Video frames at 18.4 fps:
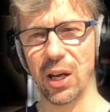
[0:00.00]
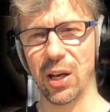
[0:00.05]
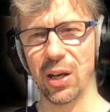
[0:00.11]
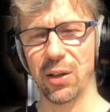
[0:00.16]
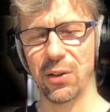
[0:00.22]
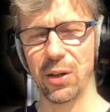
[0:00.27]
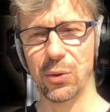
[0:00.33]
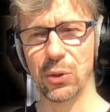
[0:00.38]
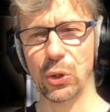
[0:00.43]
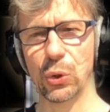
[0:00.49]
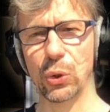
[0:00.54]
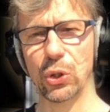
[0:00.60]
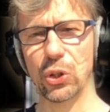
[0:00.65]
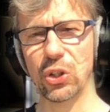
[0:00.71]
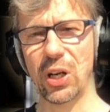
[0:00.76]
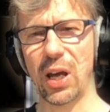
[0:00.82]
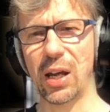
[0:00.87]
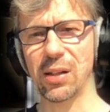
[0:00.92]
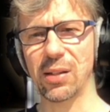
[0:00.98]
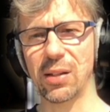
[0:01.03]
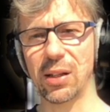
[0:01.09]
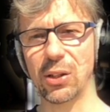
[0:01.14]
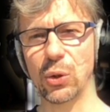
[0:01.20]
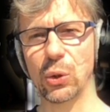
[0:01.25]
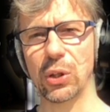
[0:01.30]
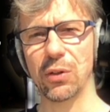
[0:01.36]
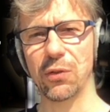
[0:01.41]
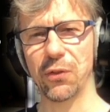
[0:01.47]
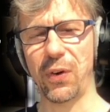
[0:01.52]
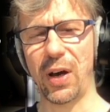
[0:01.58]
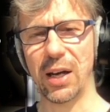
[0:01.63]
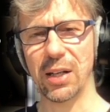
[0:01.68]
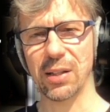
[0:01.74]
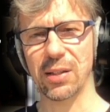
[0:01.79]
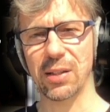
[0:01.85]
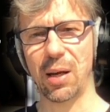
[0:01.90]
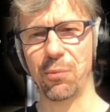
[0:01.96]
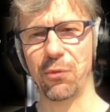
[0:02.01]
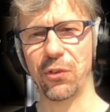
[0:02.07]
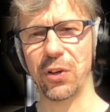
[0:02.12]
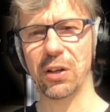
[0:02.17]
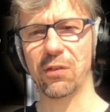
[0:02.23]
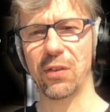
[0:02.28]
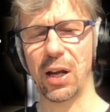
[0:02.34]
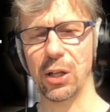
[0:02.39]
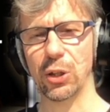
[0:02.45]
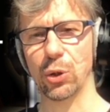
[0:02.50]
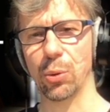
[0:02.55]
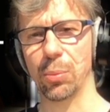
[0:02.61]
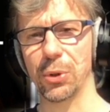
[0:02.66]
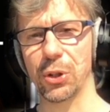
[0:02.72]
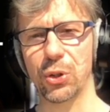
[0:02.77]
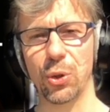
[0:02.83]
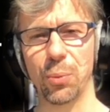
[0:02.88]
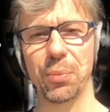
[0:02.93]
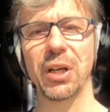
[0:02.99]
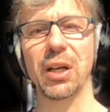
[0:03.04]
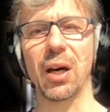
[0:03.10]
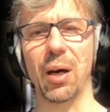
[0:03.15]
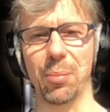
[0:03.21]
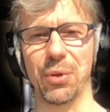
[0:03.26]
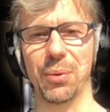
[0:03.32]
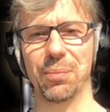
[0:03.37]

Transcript: there's a good chance that you can find something valuable to pick up.